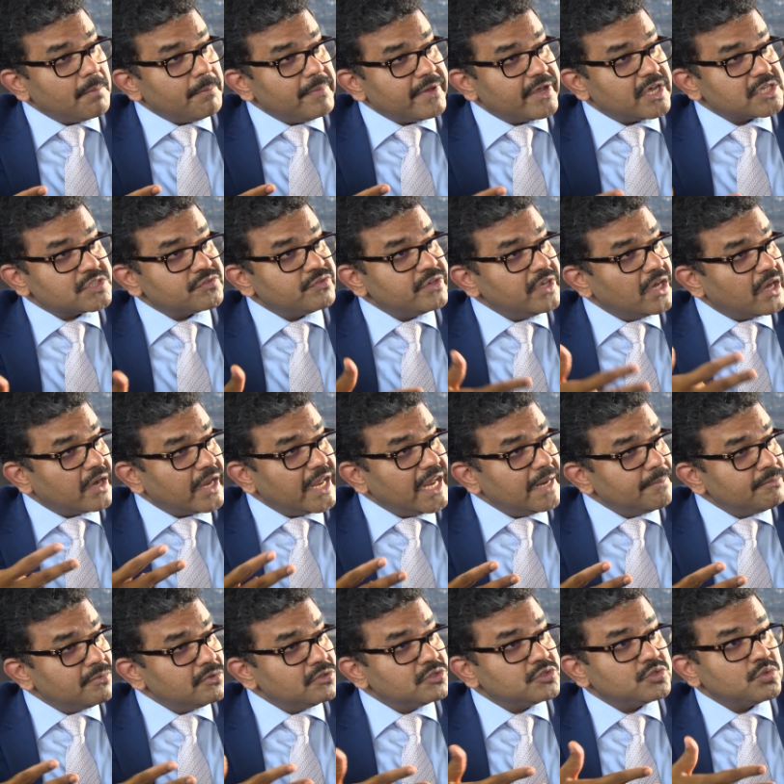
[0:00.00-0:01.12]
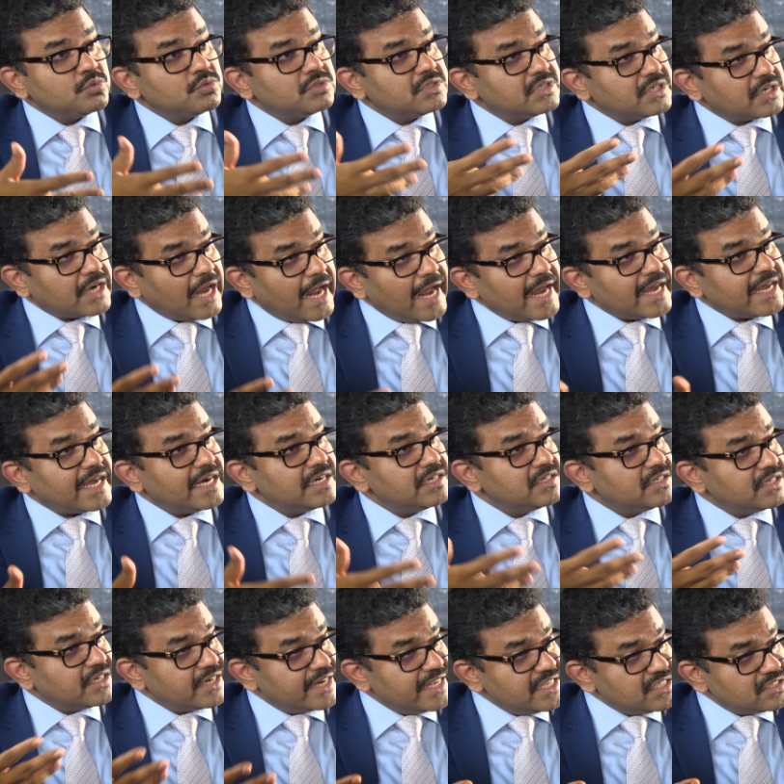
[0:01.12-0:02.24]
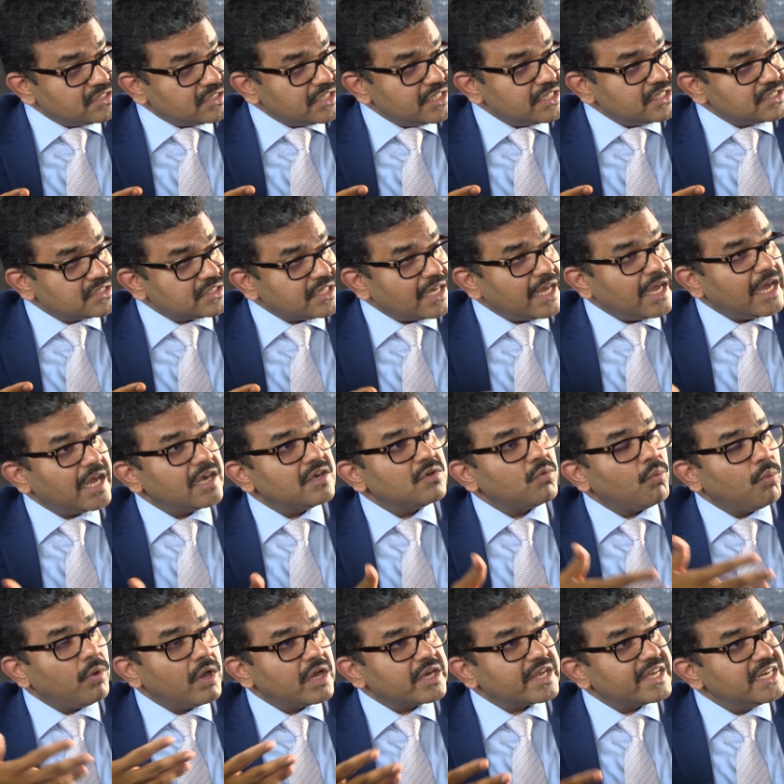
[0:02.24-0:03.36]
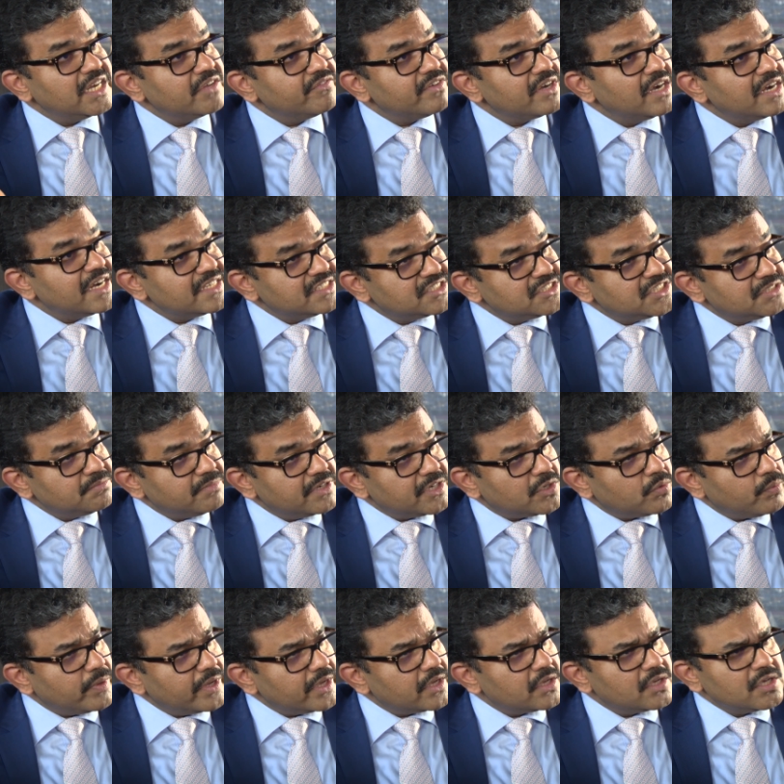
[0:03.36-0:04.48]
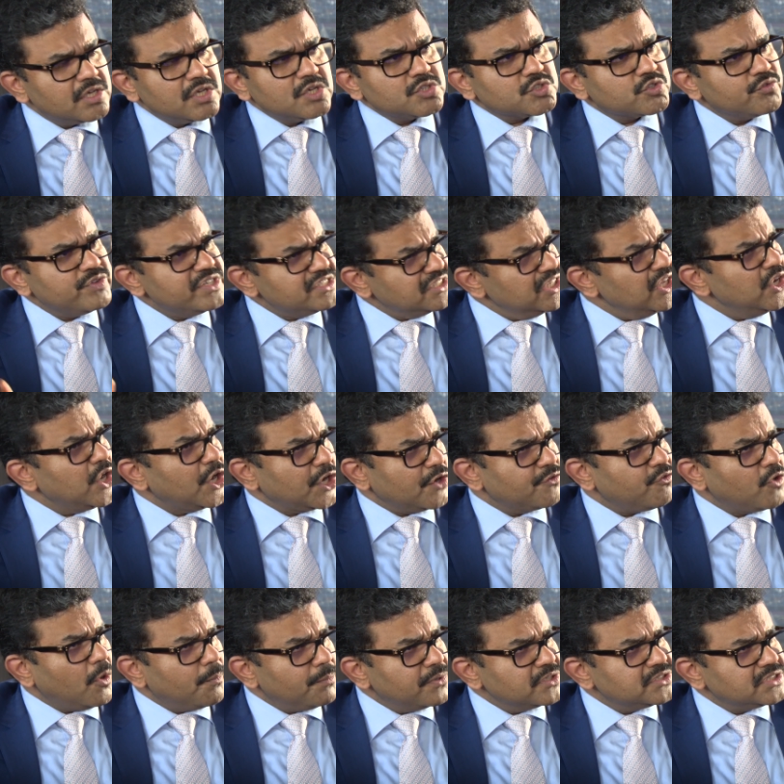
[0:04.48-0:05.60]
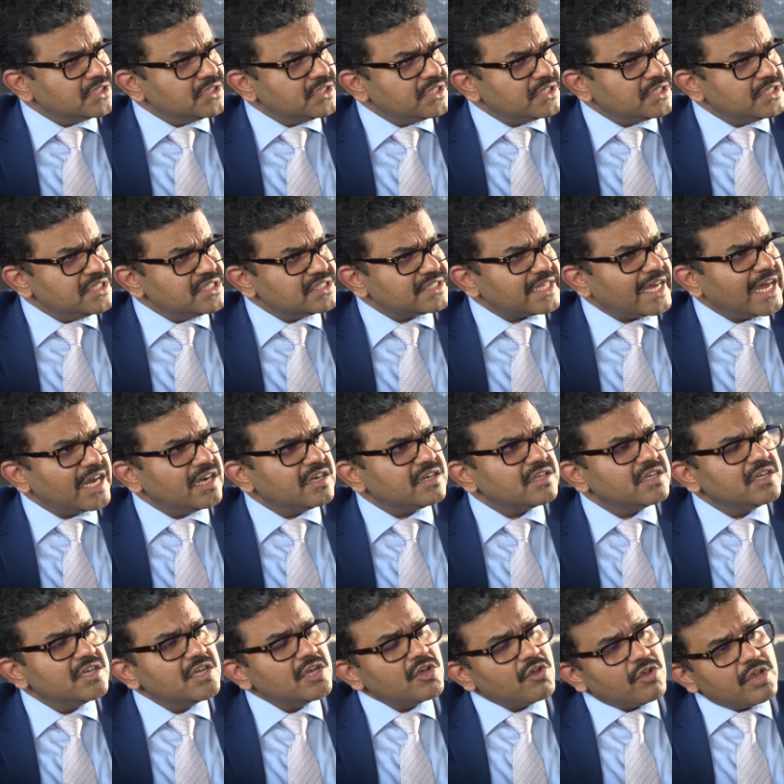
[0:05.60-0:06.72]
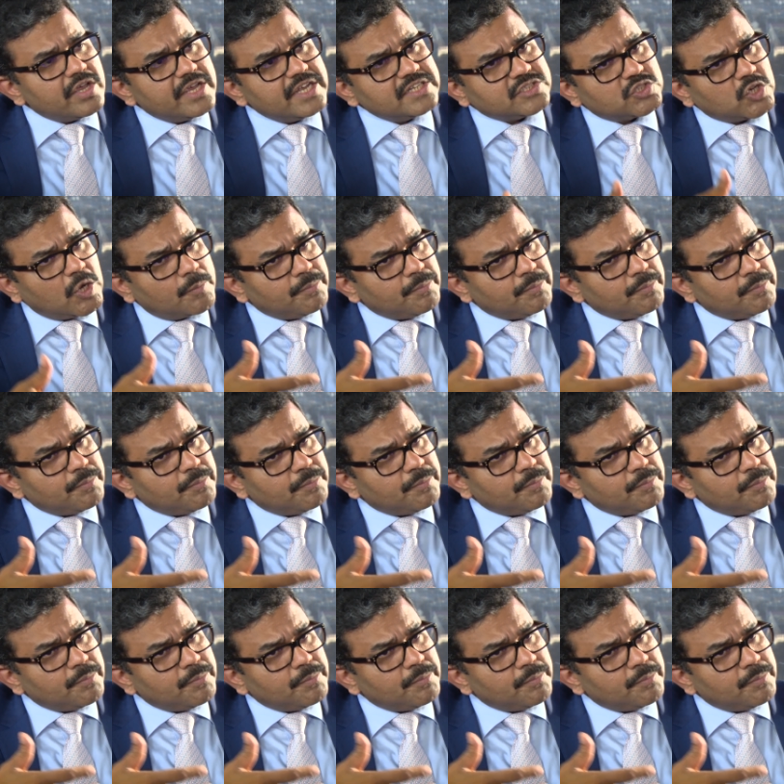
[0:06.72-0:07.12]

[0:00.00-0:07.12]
because we are able to track and trace things and work in a very legitimate way. So we see a lot of opportunities and it's an